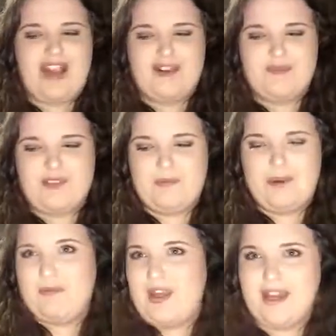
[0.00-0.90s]
I don't really
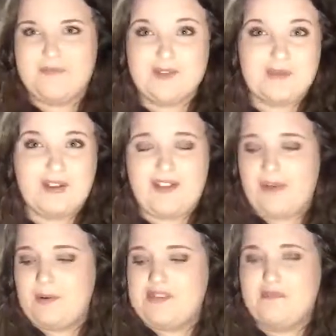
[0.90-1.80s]
wear makeup for 12
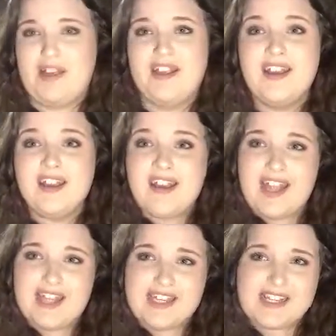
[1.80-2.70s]
hours, but
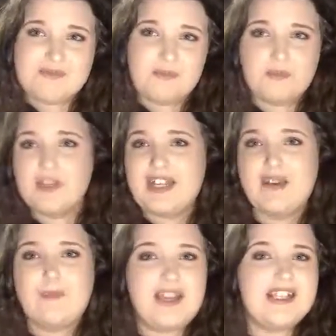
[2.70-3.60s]
it is
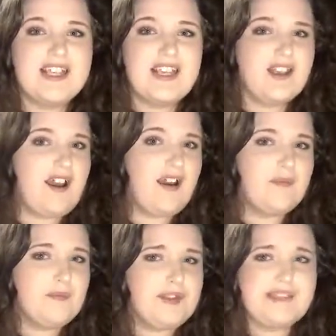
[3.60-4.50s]
pretty amazing.
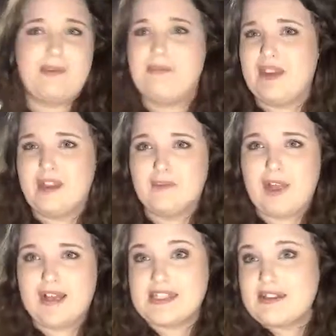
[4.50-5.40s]
It makes my makeup
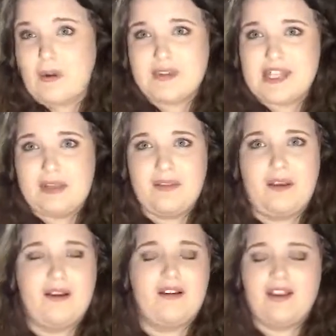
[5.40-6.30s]
last all day
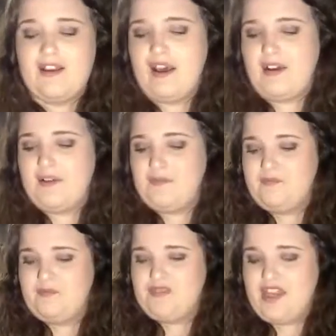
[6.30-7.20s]
long.
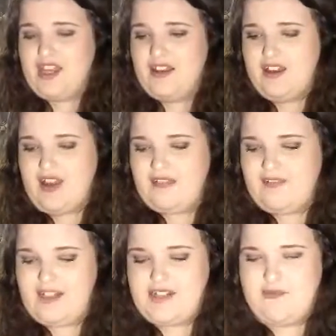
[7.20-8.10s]
I
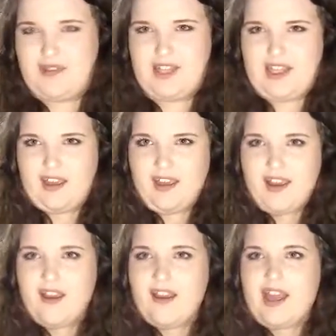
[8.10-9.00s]
find it
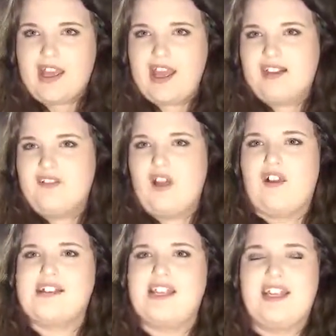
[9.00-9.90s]
kind of
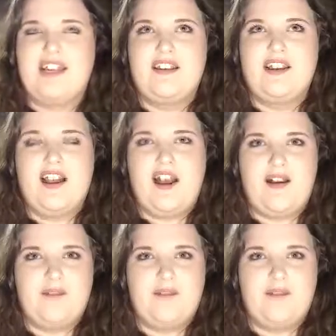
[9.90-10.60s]
locks it in.